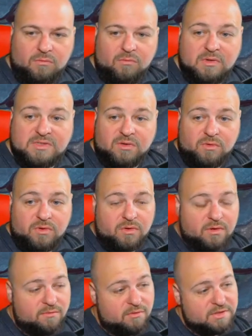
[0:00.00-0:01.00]
What's going
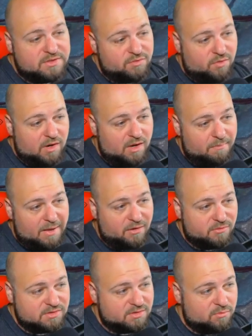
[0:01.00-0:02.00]
on everyone? It's Greg
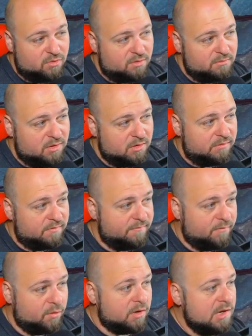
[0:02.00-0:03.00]
back with some more
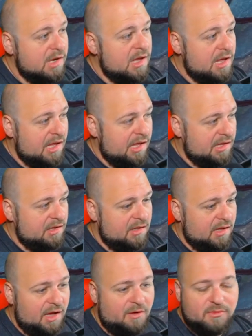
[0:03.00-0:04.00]
MIR4. And
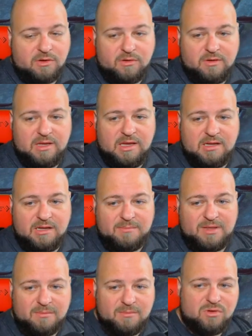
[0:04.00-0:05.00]
I want to go ahead and
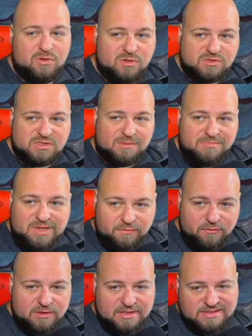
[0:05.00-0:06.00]
I'm thinking I'm going to do a little something
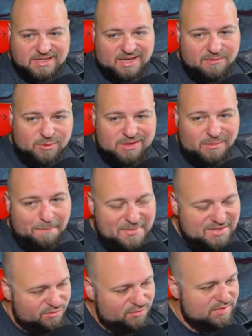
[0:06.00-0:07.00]
different this time with the
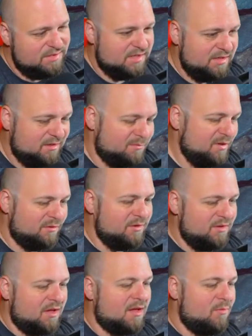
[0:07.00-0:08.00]
mysteries. It is
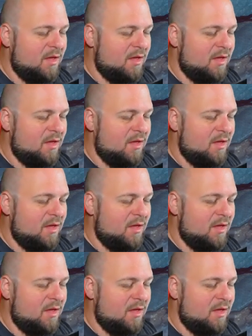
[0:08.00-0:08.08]
mystery time.